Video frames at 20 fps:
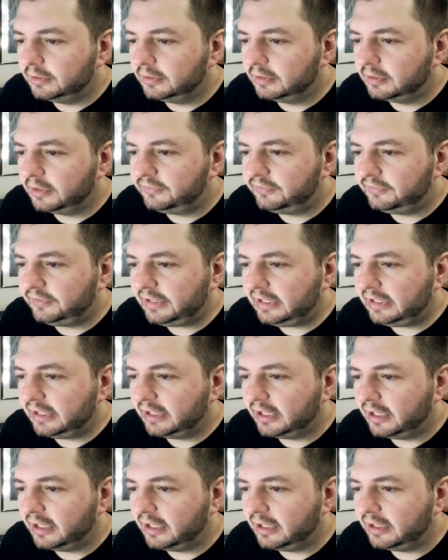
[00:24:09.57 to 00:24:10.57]
Let's see,
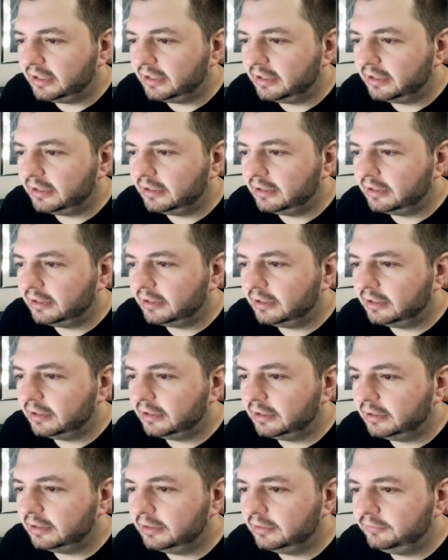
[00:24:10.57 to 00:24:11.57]

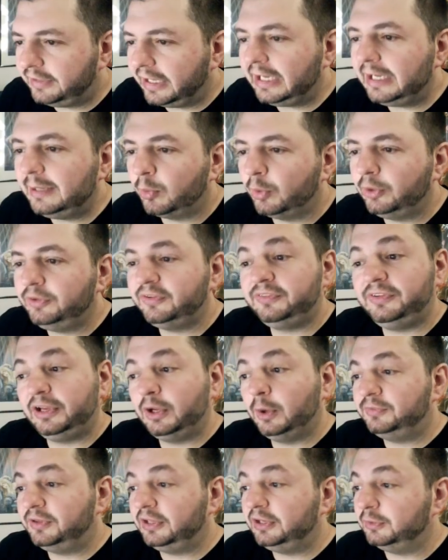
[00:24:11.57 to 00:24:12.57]
Danny Boy says he
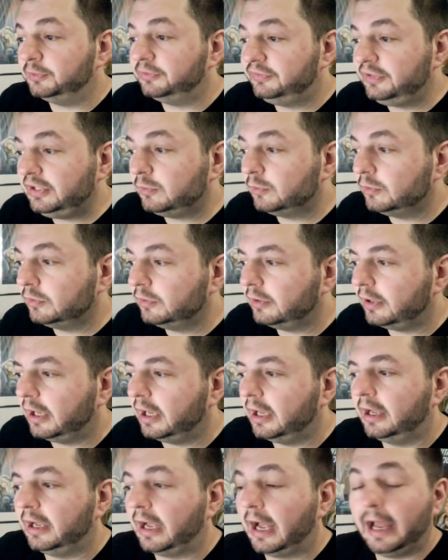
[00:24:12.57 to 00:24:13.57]
hopes they do a sequel.
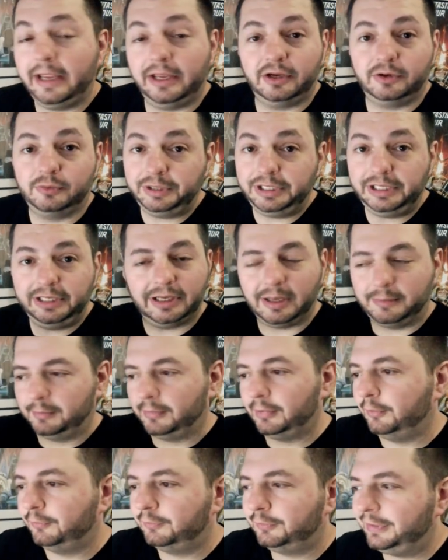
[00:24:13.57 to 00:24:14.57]
I agree.
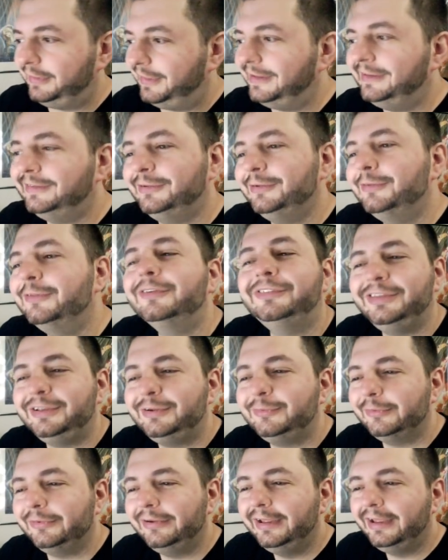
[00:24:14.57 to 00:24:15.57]
Hopefully they do a
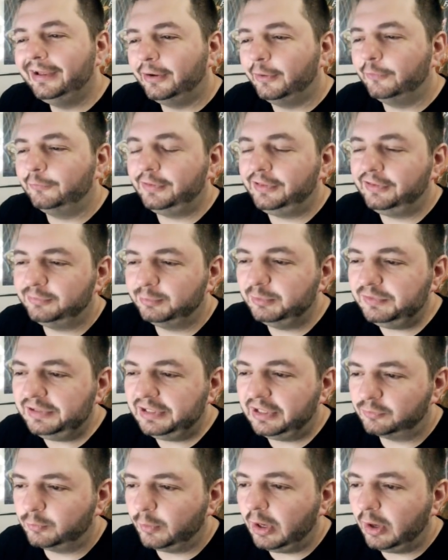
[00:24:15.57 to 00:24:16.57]
sequel. Hopefully this movie
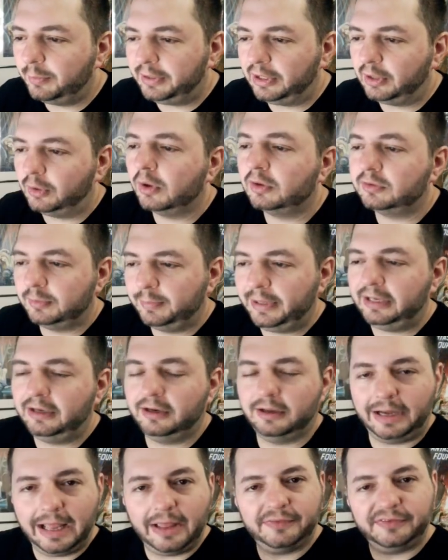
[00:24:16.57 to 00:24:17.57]
does well, but it all depends
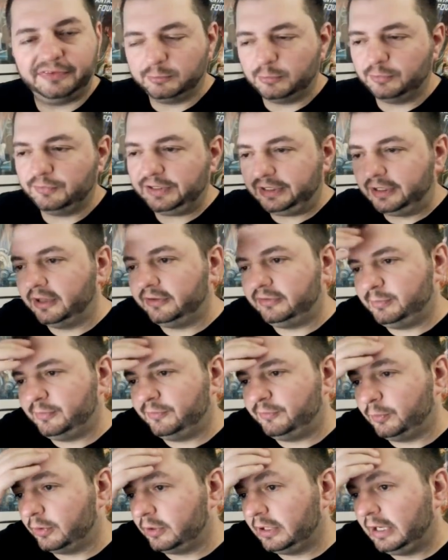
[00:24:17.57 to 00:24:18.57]
on how this movie does
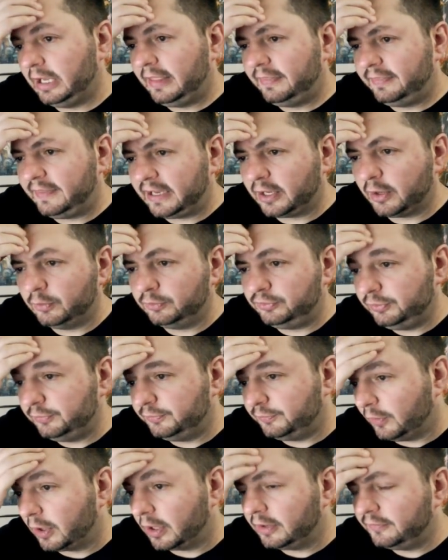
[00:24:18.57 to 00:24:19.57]
before they go too
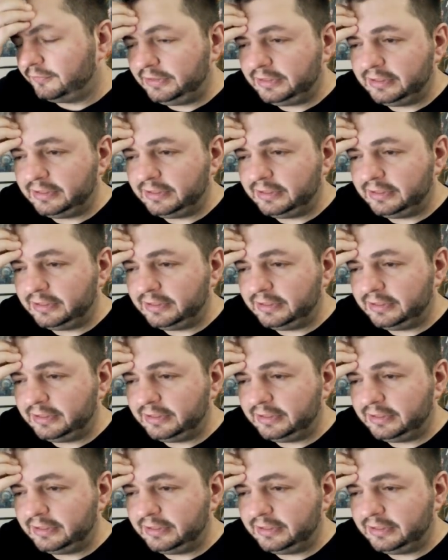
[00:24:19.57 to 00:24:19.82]
far. If